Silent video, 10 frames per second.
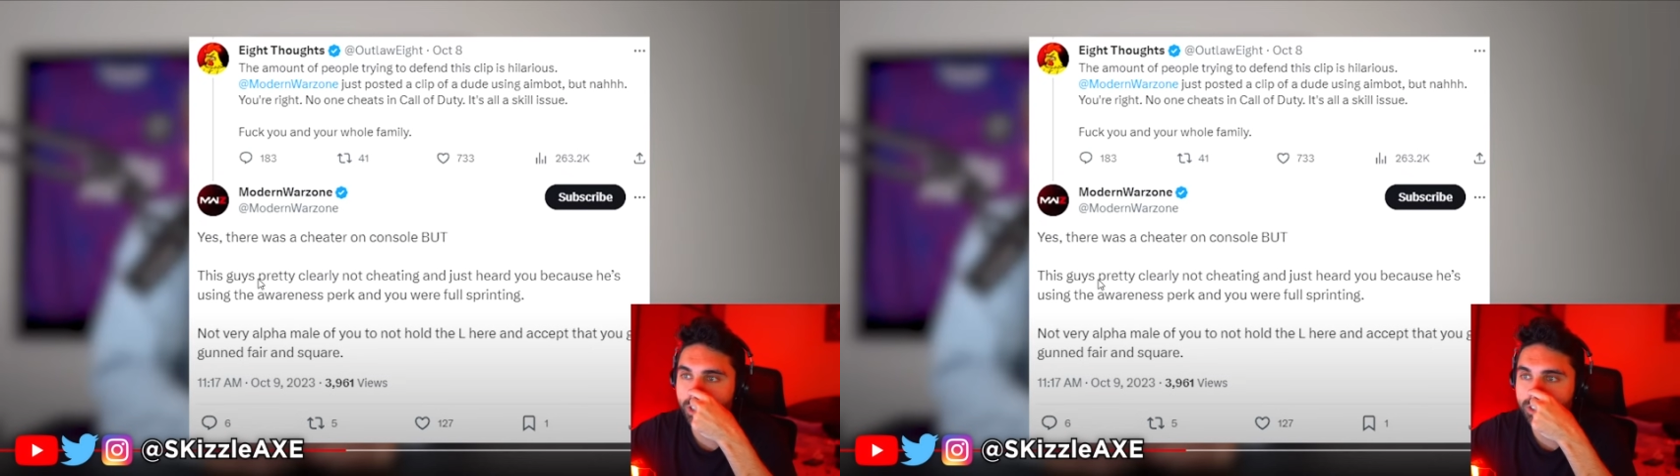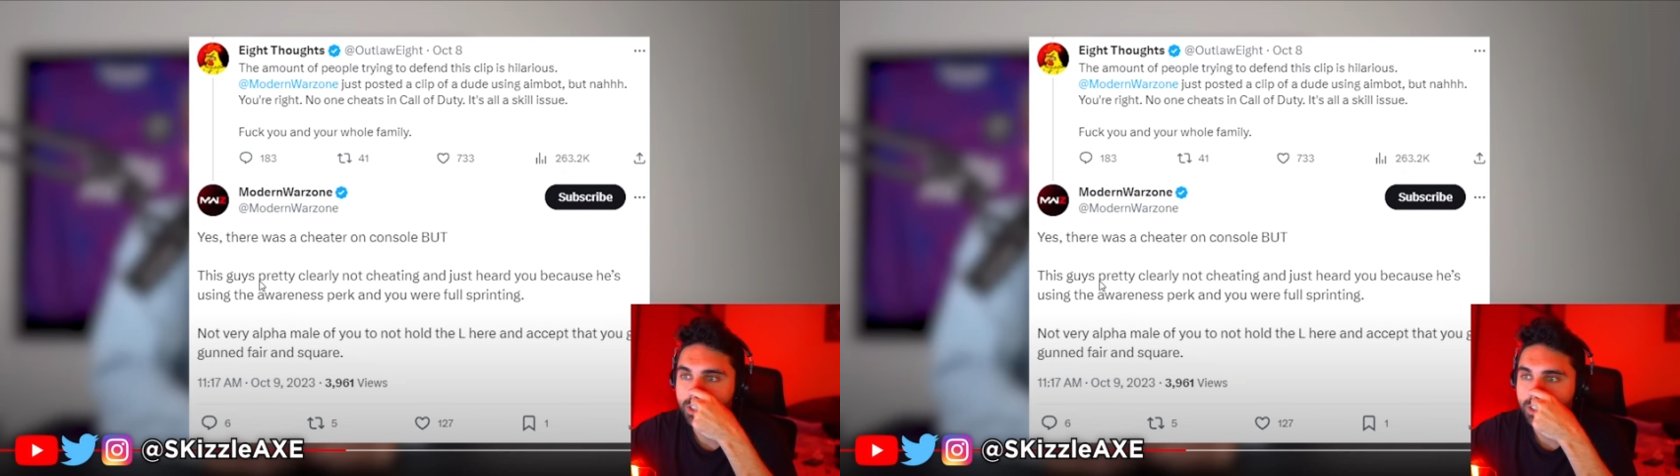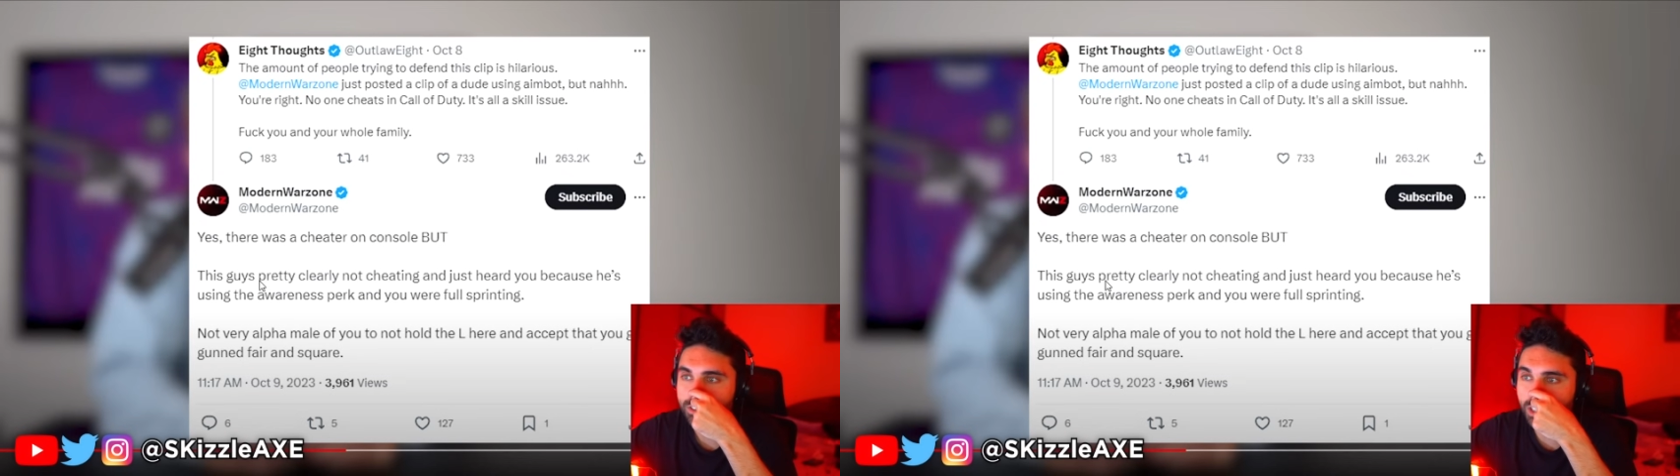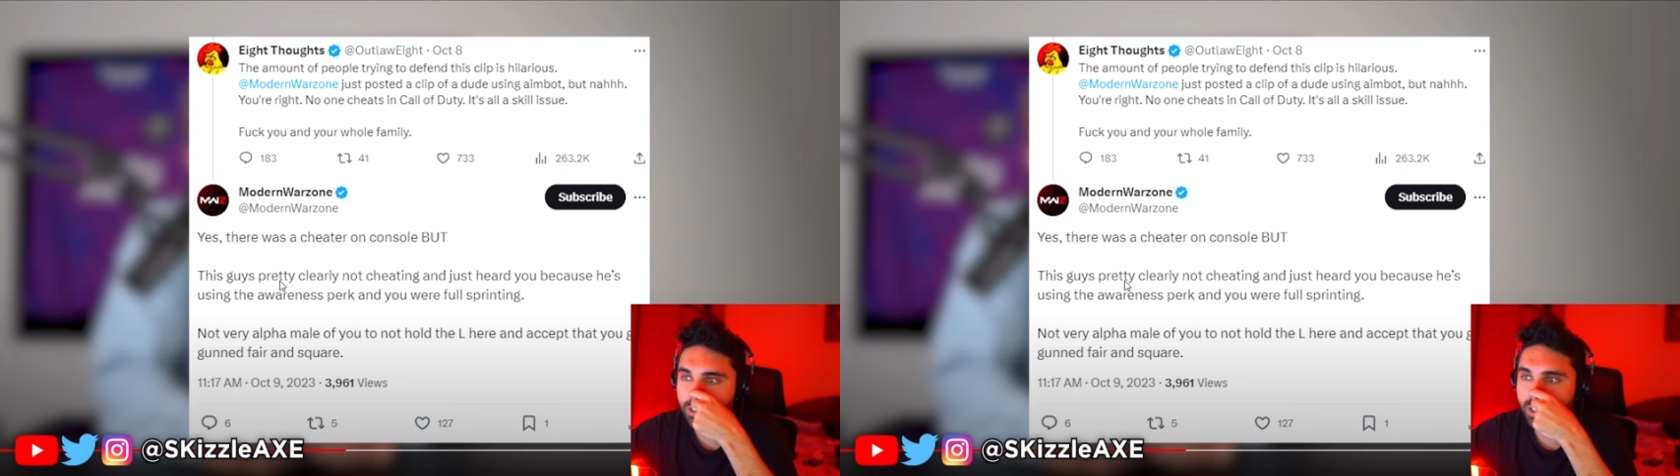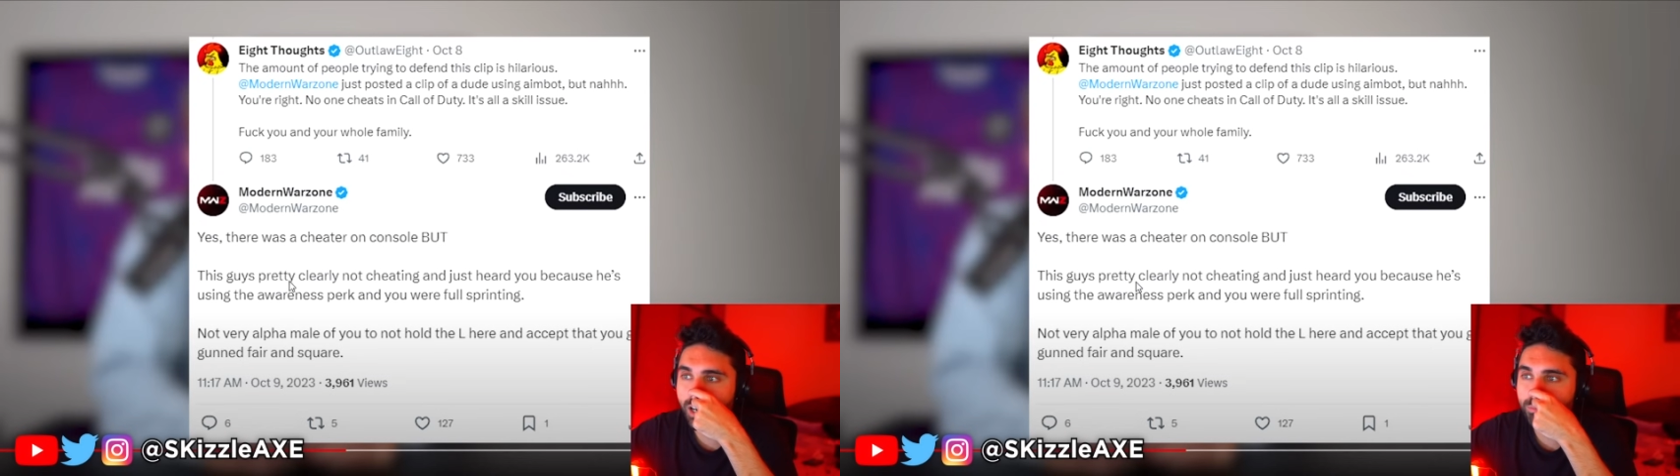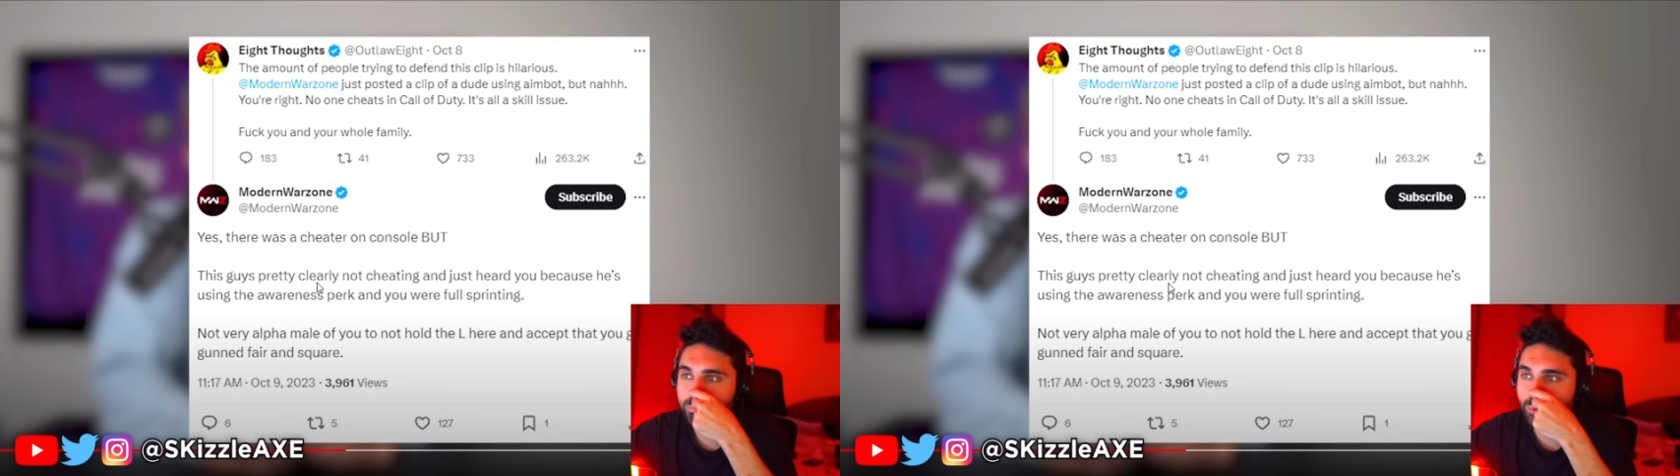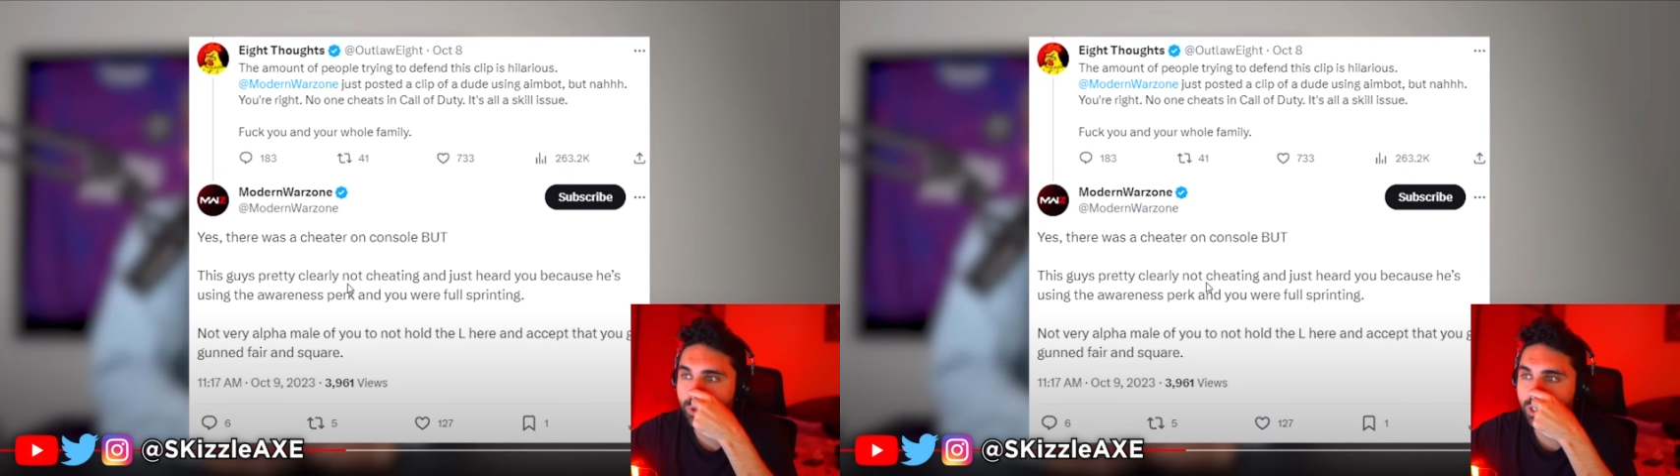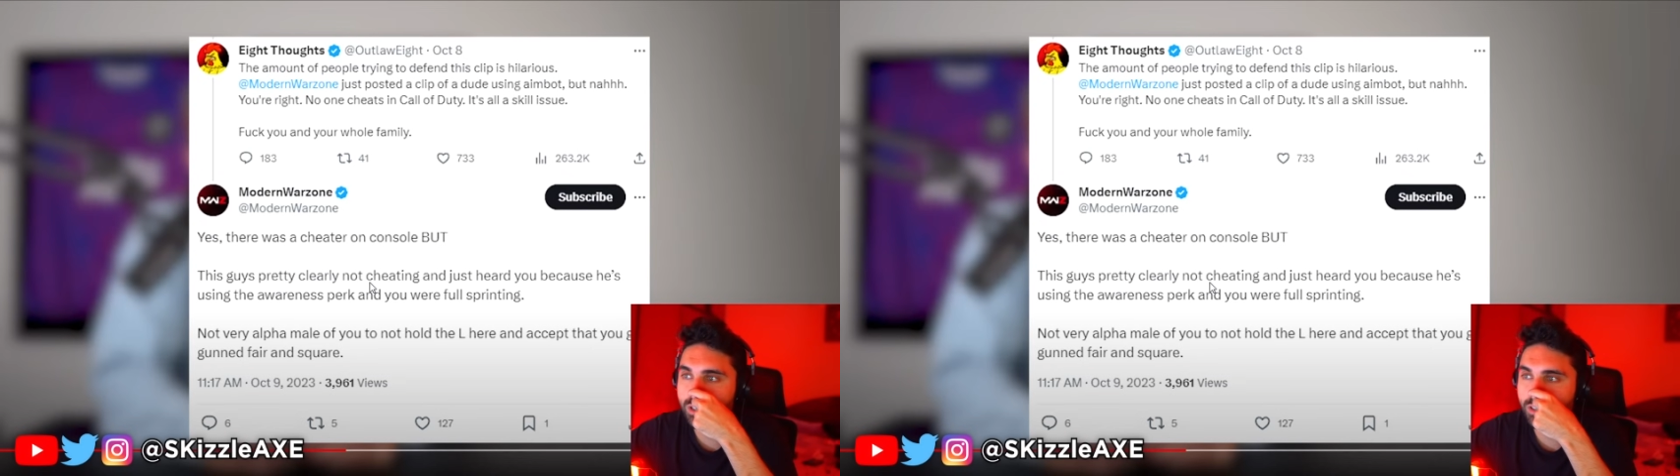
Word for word: but this guy pretty